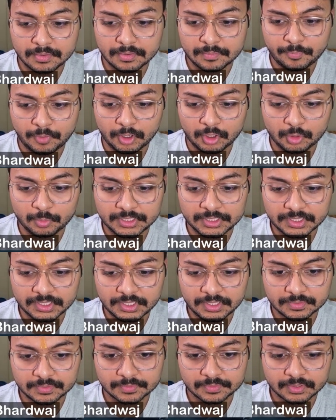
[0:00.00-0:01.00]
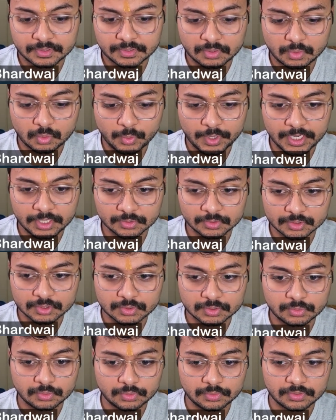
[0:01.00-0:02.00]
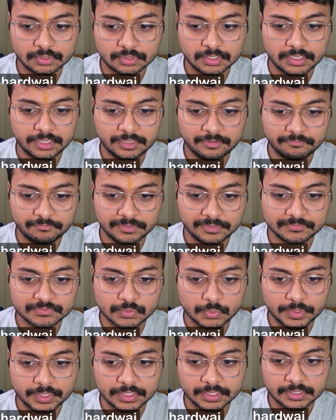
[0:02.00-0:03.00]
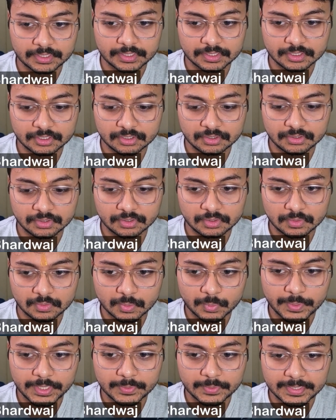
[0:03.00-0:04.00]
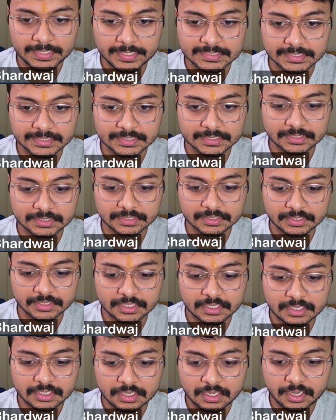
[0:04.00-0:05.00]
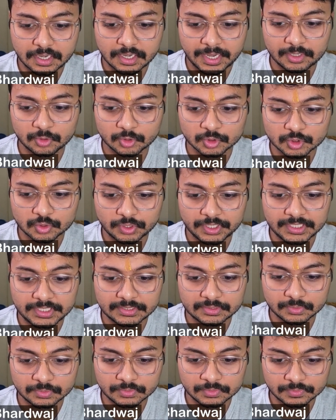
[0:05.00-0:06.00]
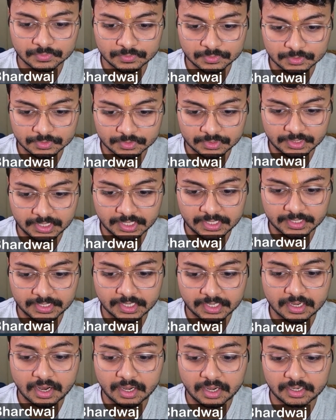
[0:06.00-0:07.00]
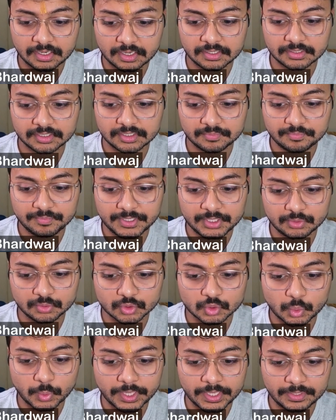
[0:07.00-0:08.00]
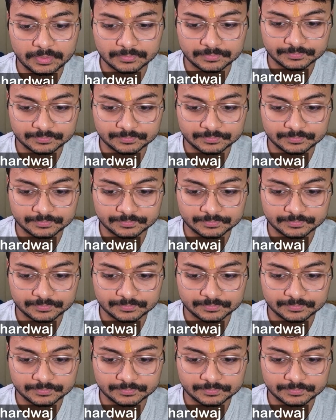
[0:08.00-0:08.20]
pawn to b3, queen goes to f5 square, queen to a6, knight goes to d2 so that it can guard the b2 square,